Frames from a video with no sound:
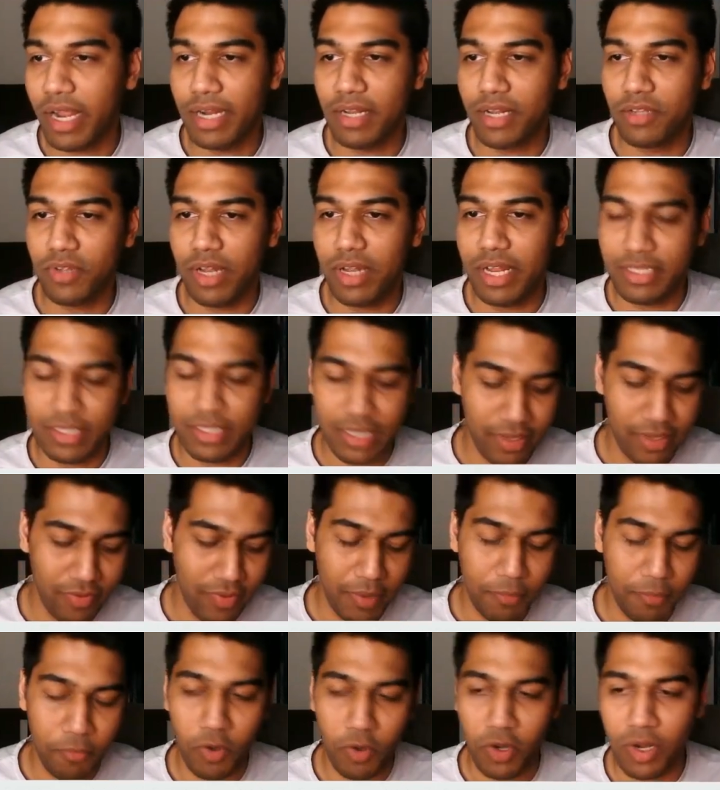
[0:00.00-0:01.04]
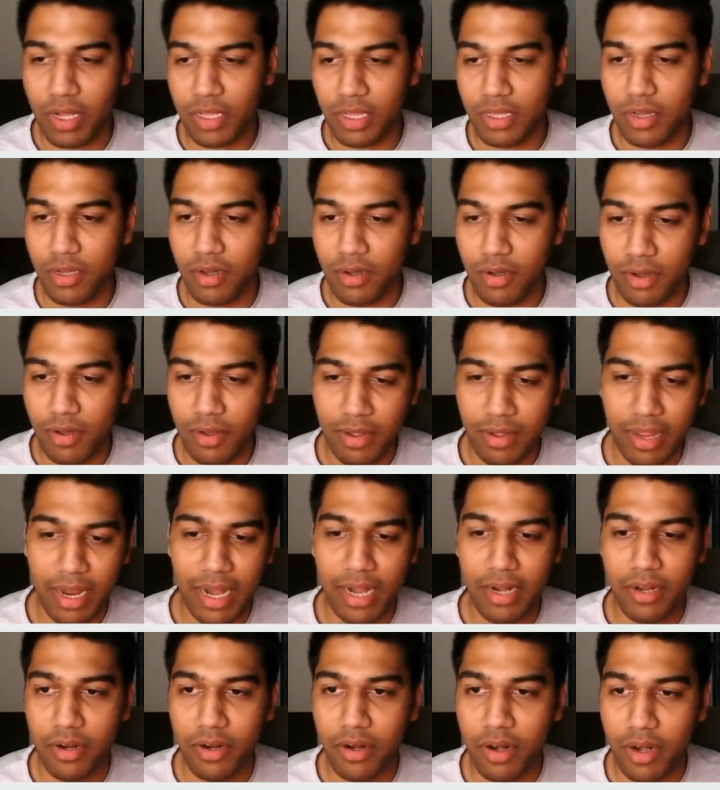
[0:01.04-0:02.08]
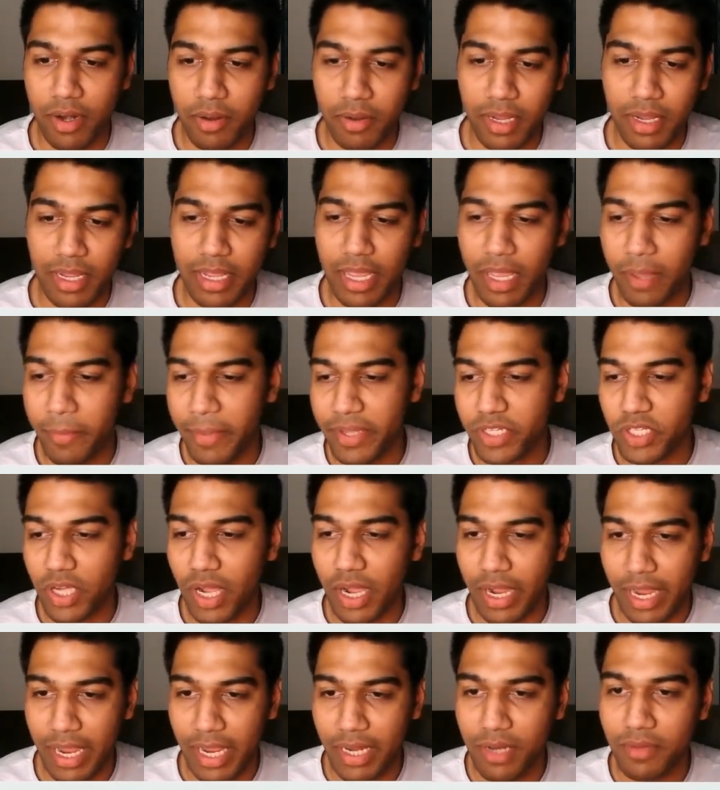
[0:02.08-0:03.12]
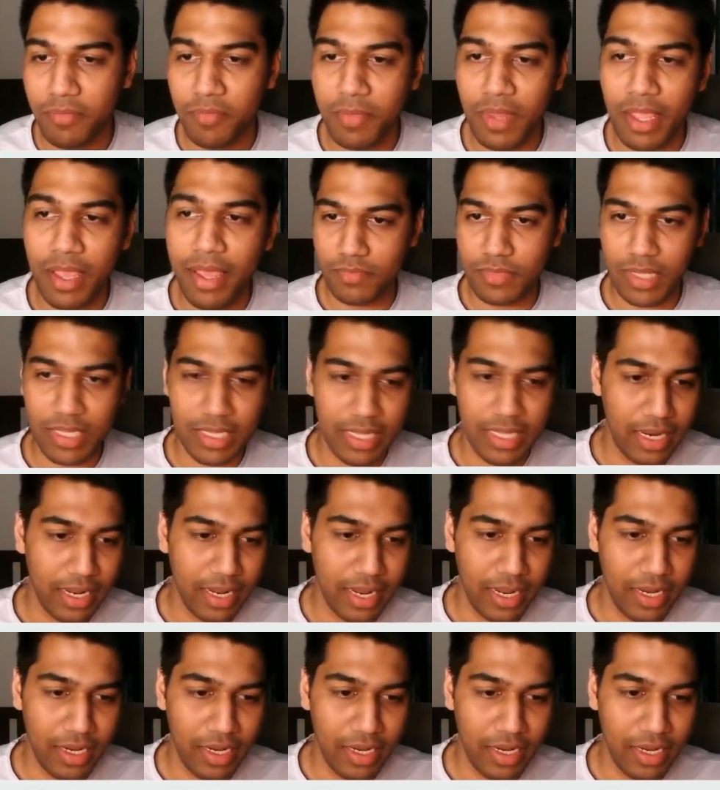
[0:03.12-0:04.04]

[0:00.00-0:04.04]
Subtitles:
So let's say if I put the Elden Ring image again, and then again,